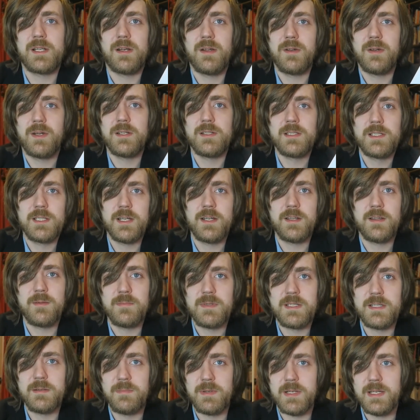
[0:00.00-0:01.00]
I don't consider
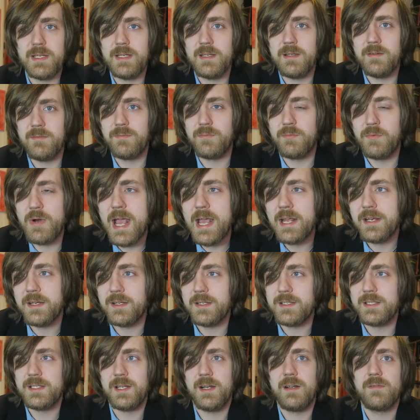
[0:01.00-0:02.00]
them to be read
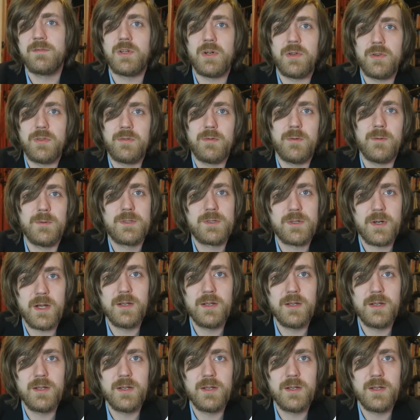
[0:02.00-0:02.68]
until I've gone through and